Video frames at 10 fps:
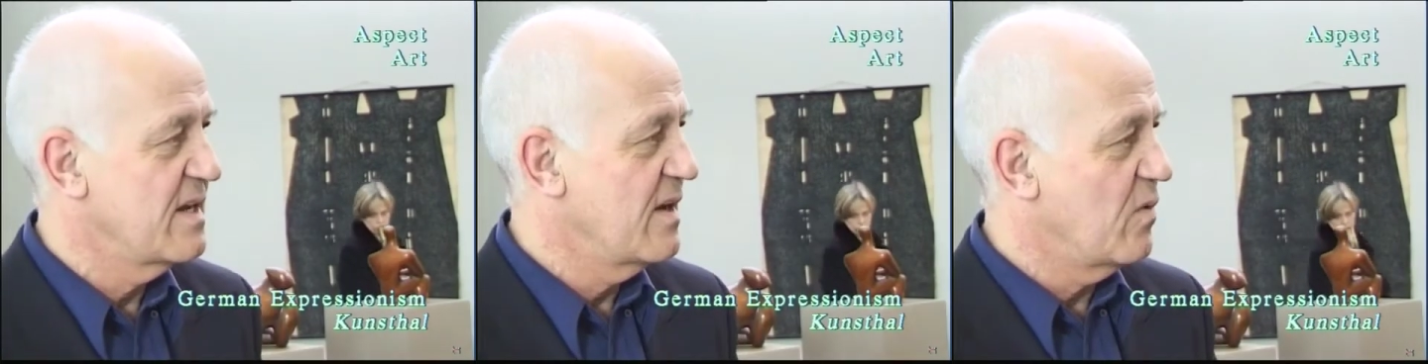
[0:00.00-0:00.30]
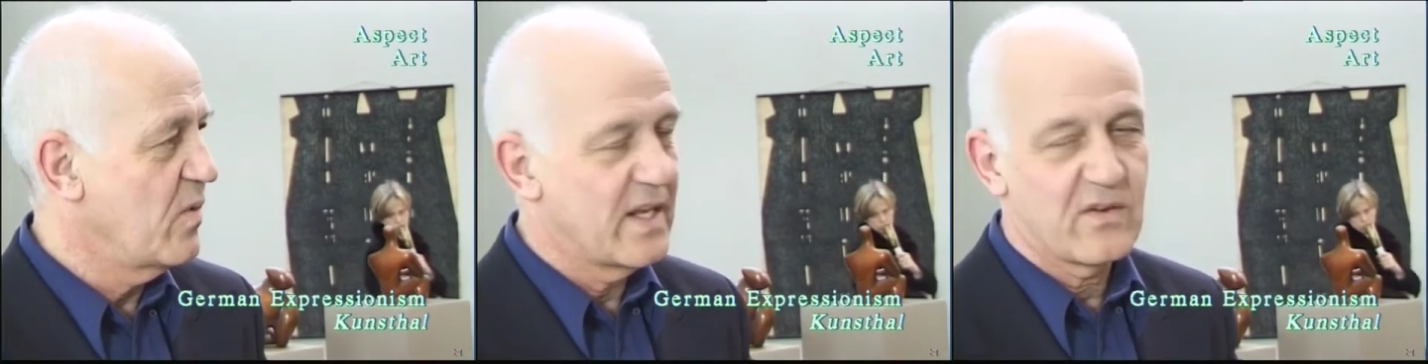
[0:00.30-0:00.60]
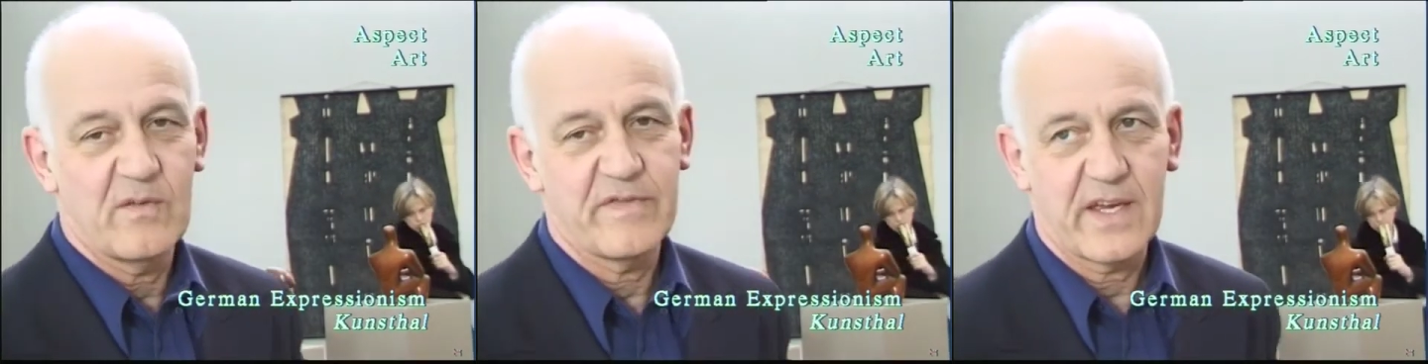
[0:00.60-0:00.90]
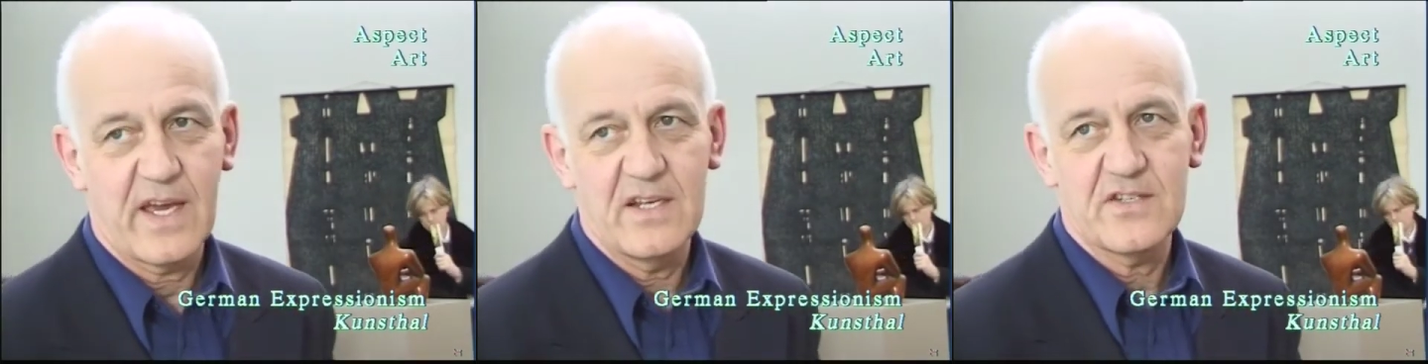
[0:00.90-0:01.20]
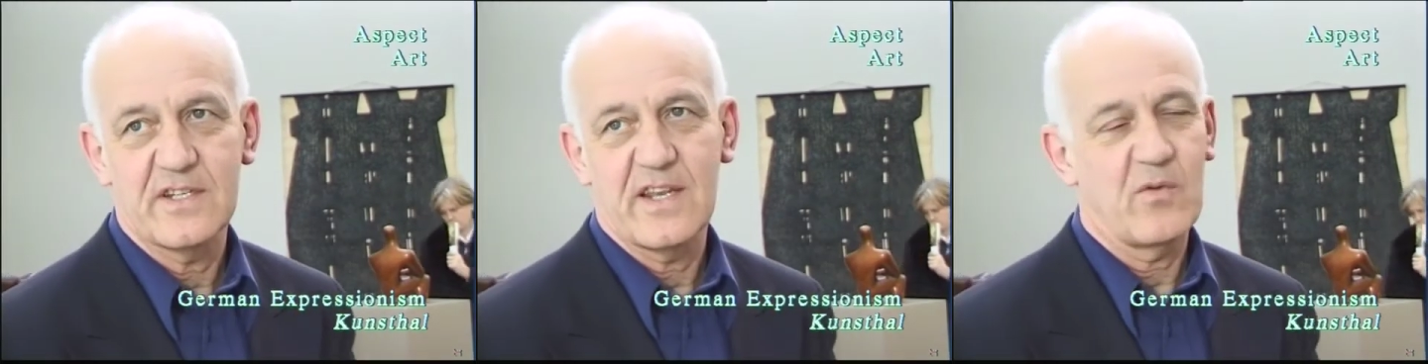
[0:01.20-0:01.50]
went on
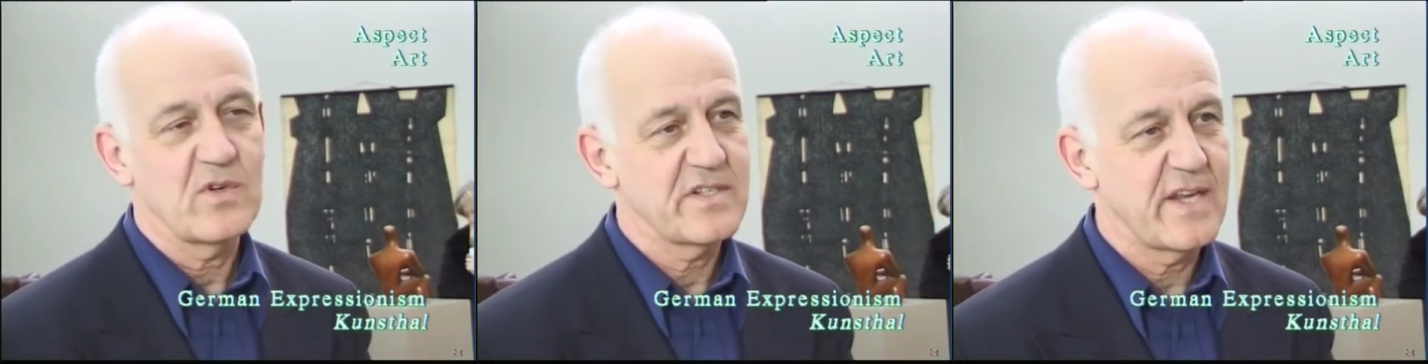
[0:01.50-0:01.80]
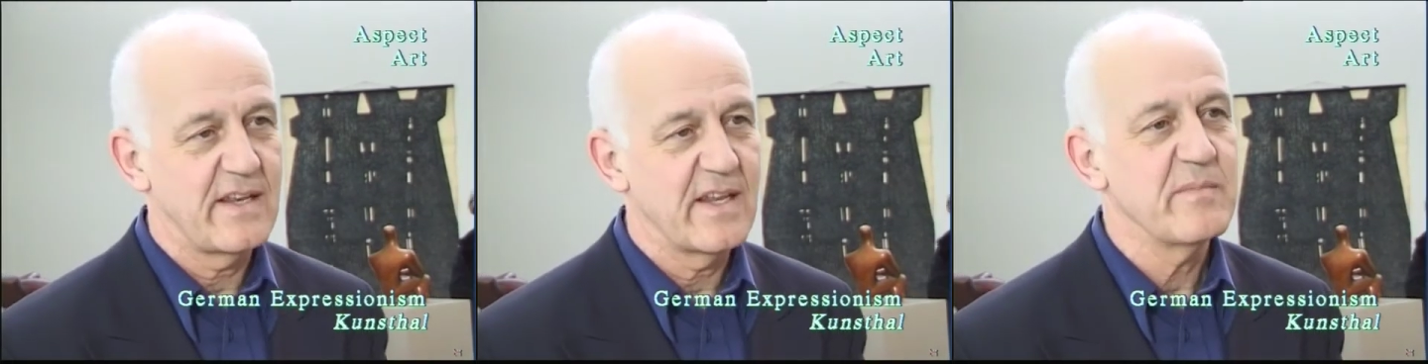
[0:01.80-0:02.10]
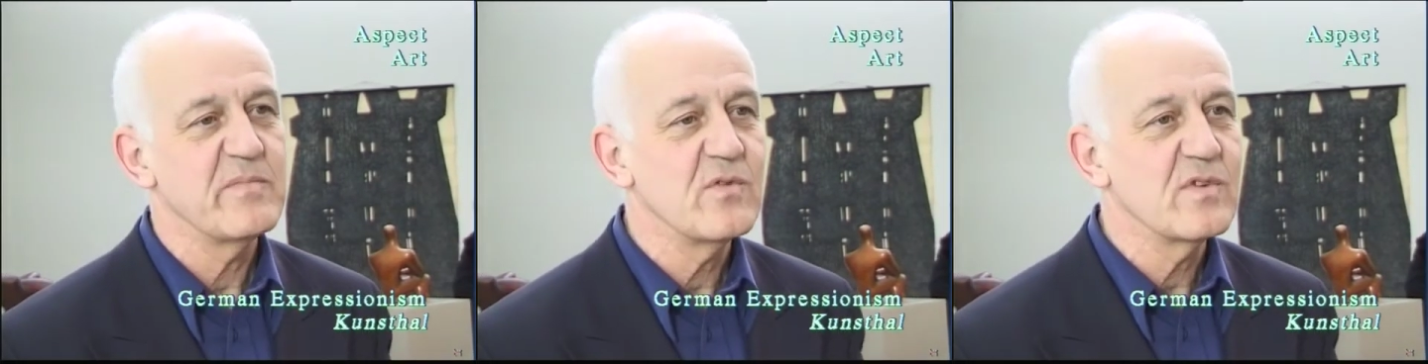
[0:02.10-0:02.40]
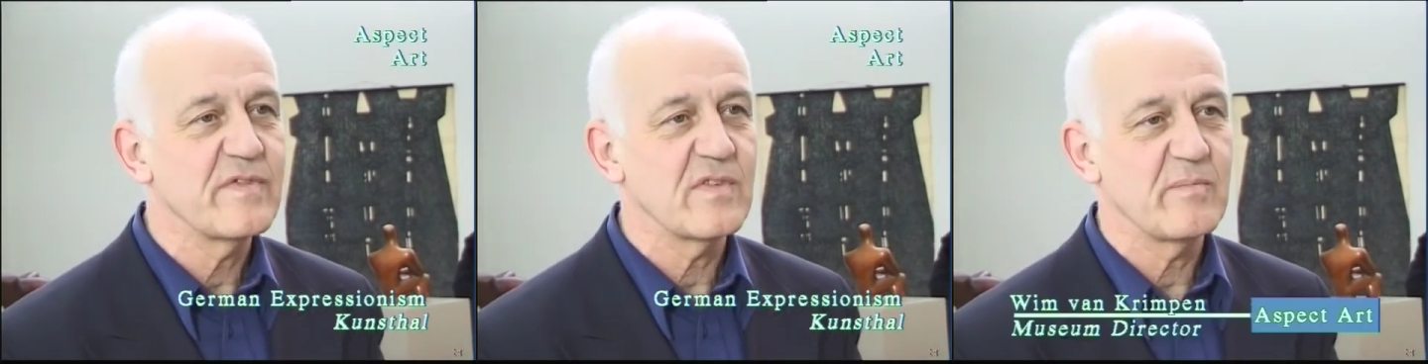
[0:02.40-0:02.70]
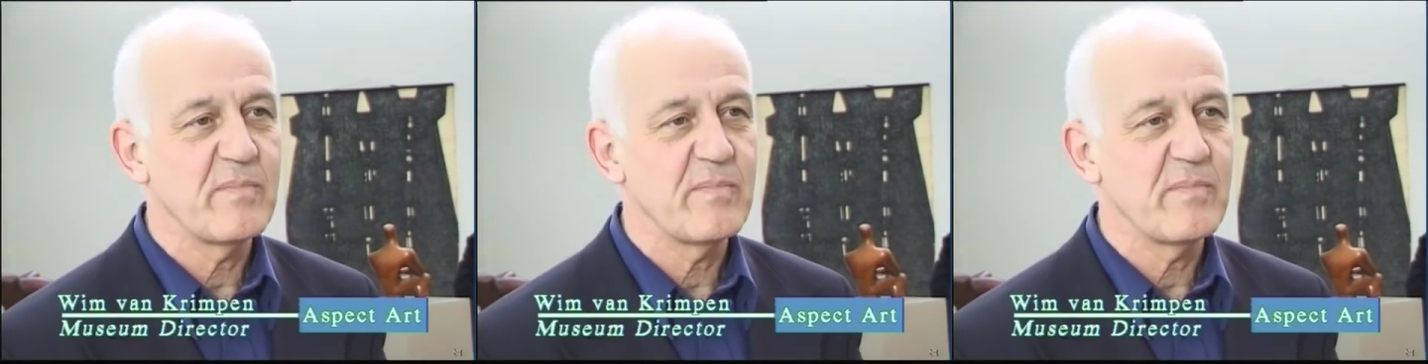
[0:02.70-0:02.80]
vacation, they were sending beautiful